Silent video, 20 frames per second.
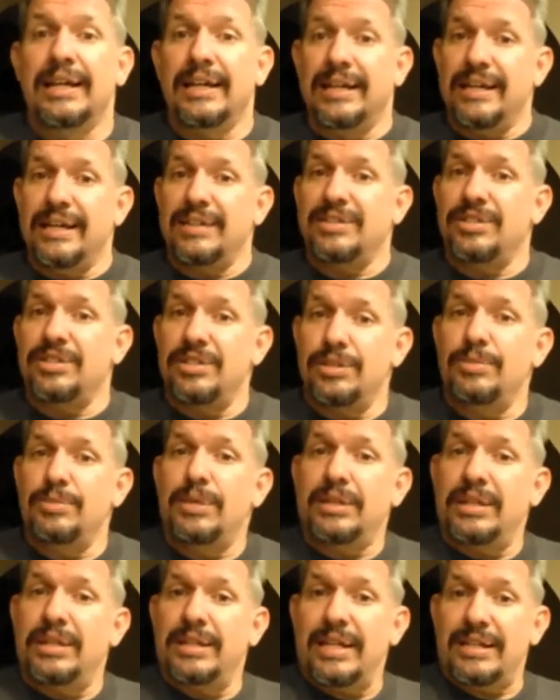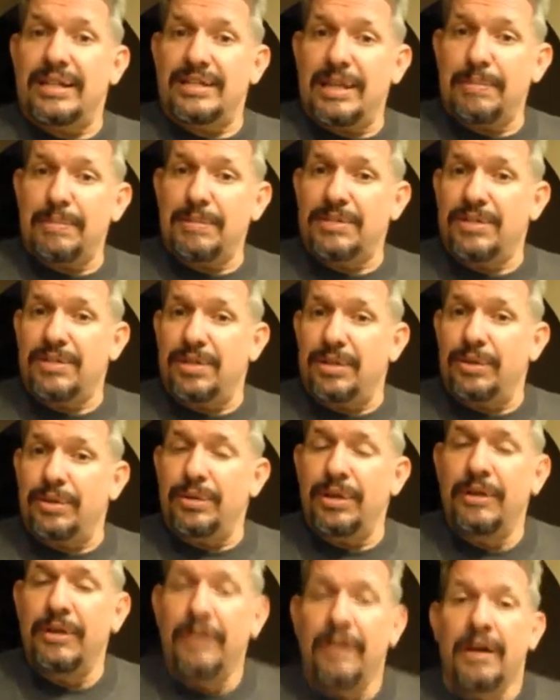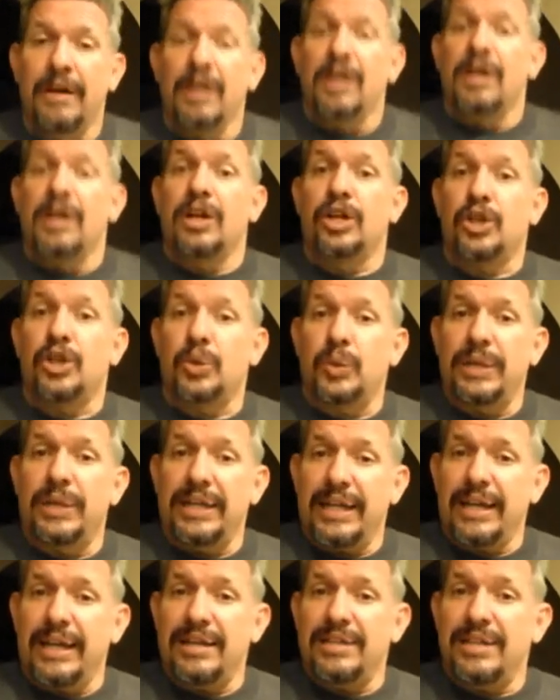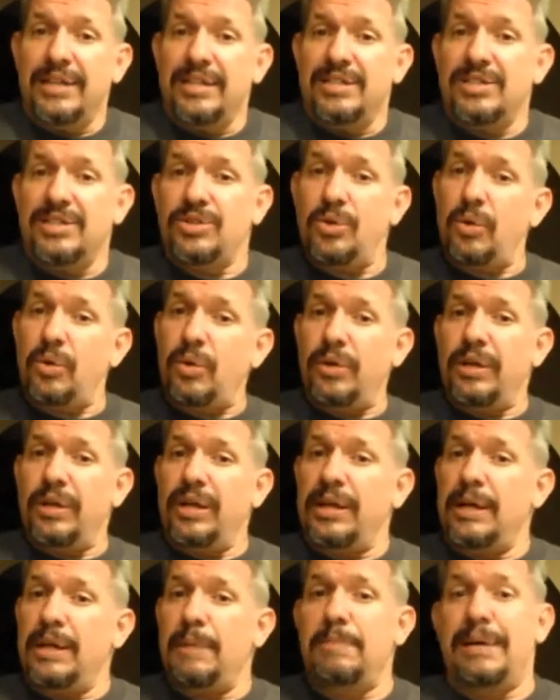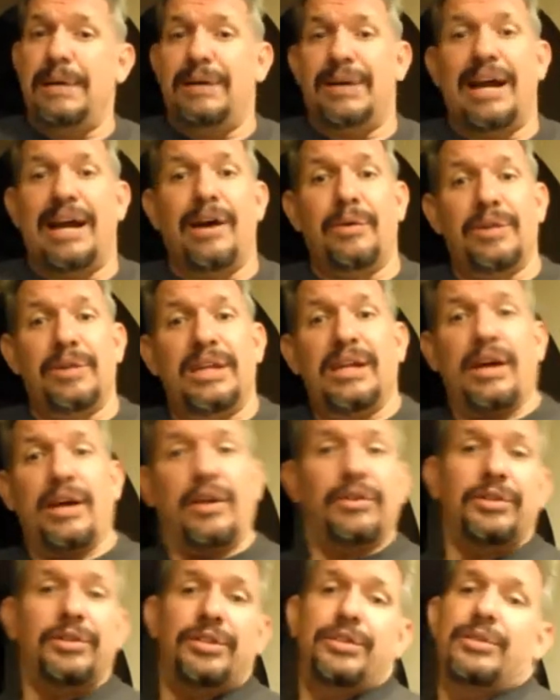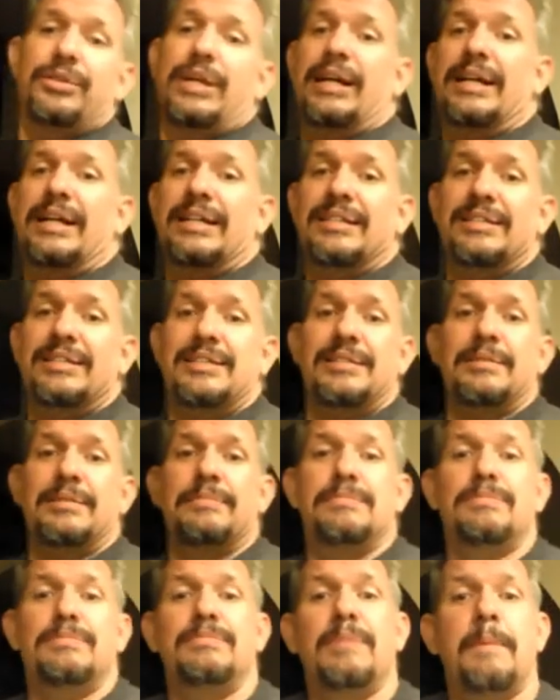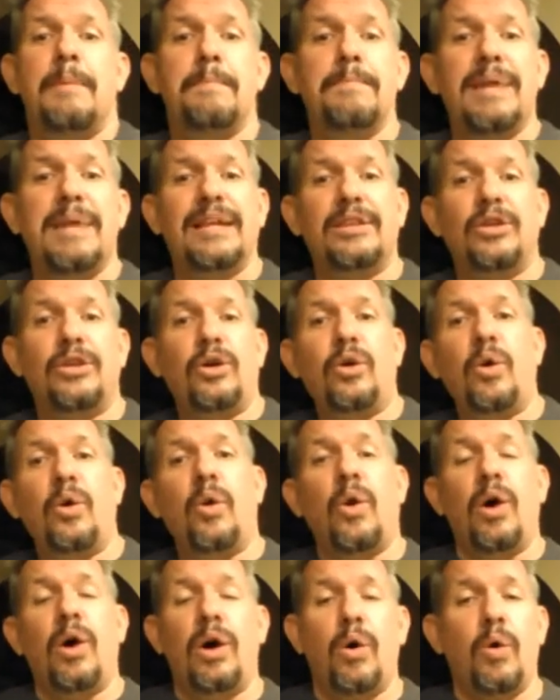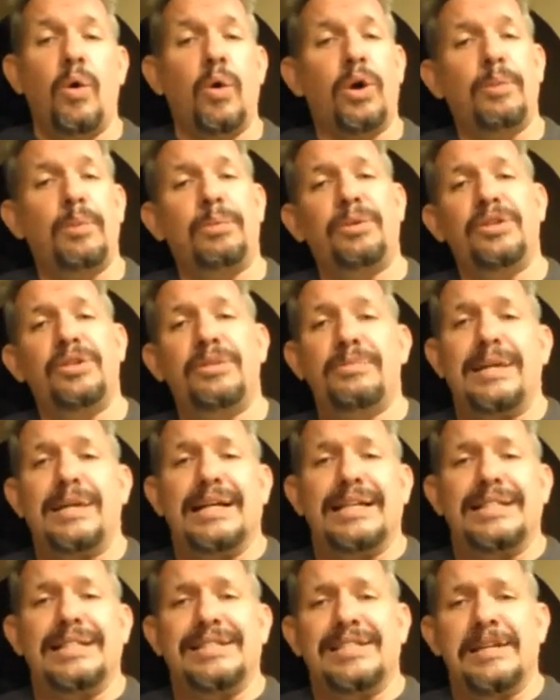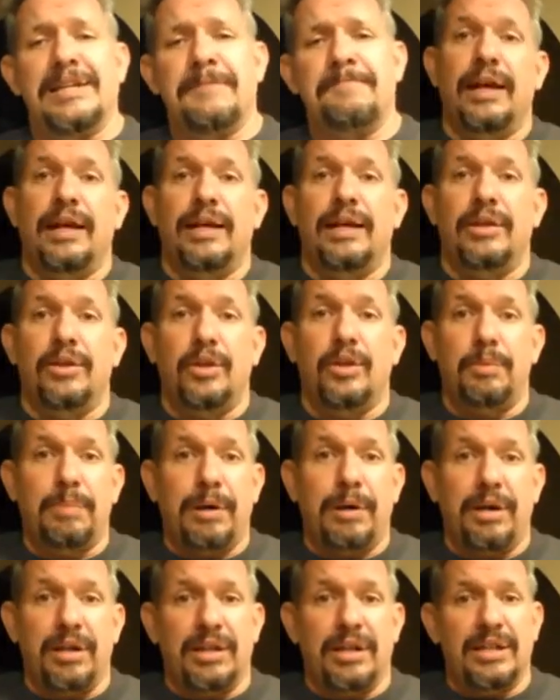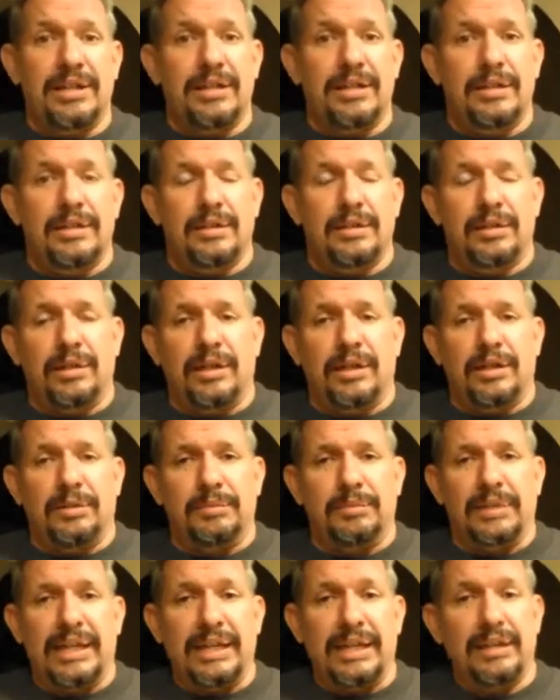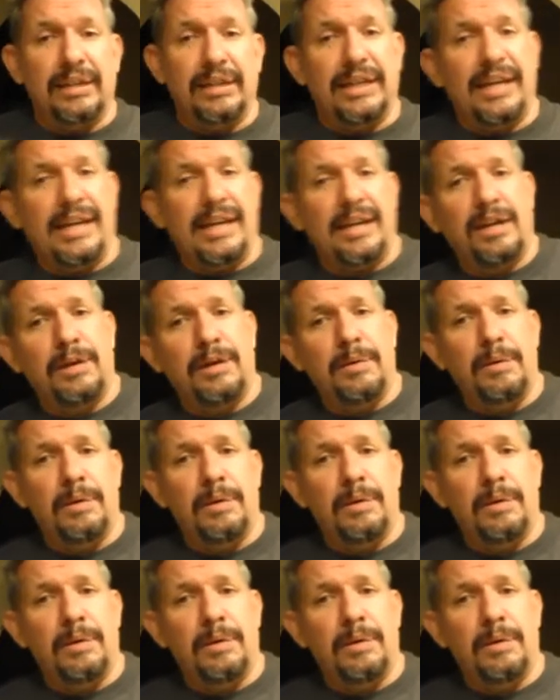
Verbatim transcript: gets to on the next episode create a story about how the other two guys met their horrible demise. And they're part of the um, Geekly Inc